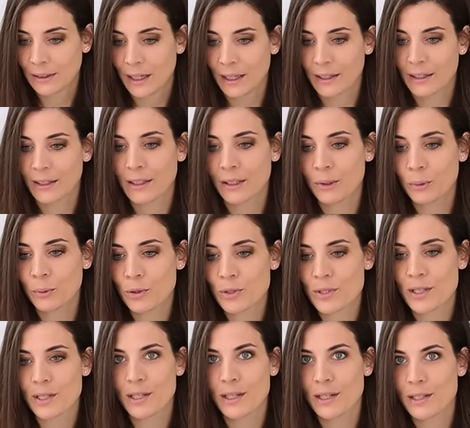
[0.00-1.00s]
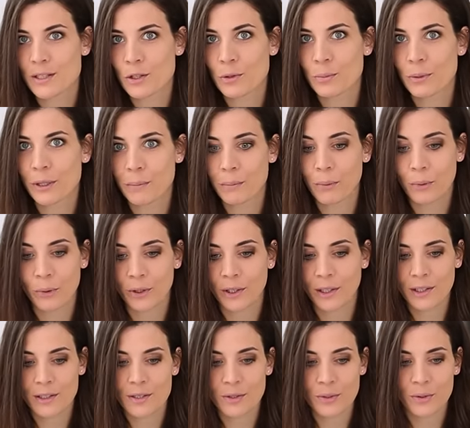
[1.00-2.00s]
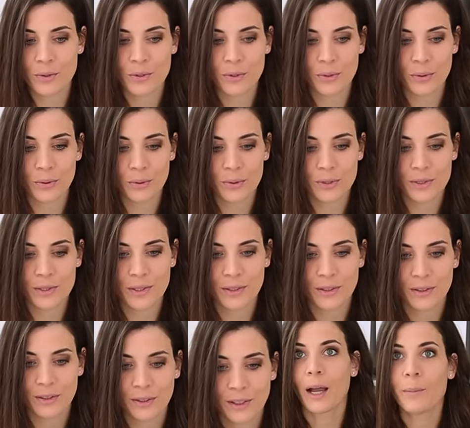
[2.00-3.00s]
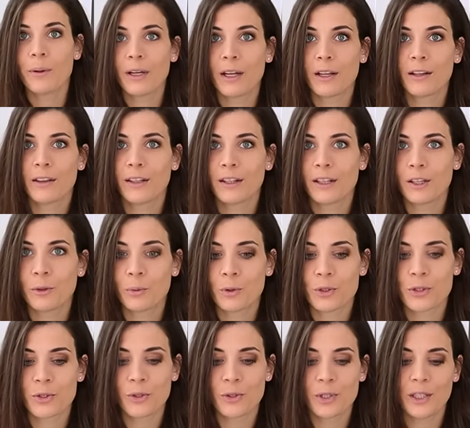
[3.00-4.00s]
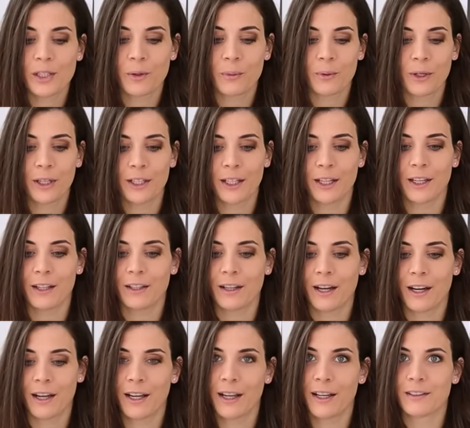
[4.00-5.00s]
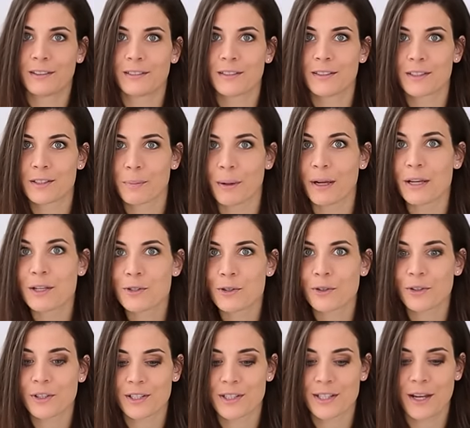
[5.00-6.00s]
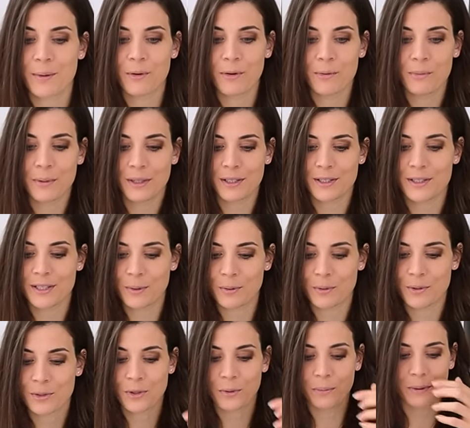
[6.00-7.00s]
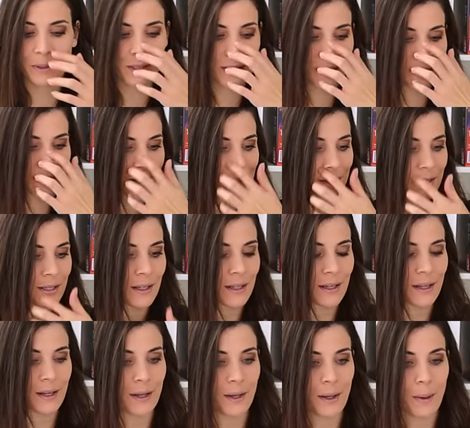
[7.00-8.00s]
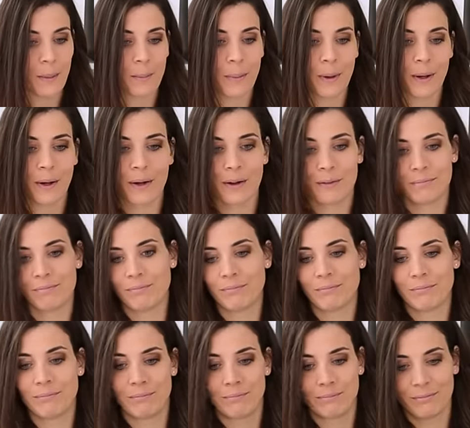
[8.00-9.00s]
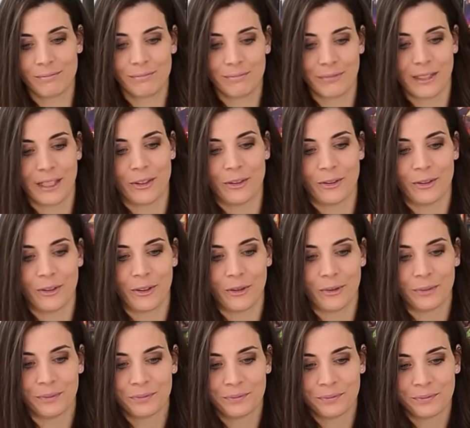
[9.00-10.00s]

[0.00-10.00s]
I think it was a little bit pointless to sort. I mean, I think it was good in a way that I had space on the table because there was no pieces. But I don't know,